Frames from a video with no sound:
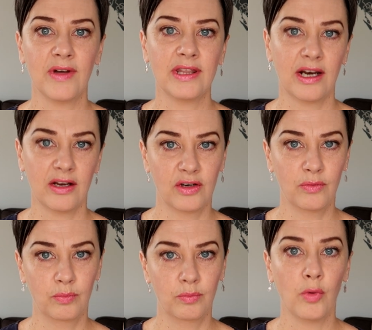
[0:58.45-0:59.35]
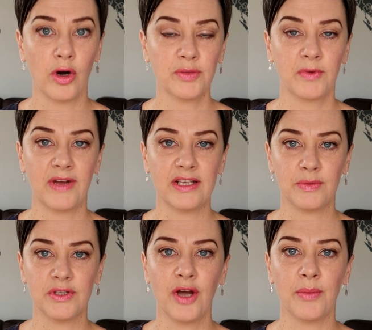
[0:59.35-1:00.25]
and then I could wash my face
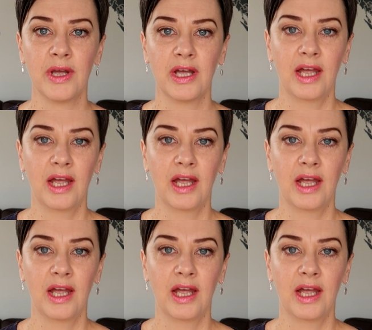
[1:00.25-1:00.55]
with soap.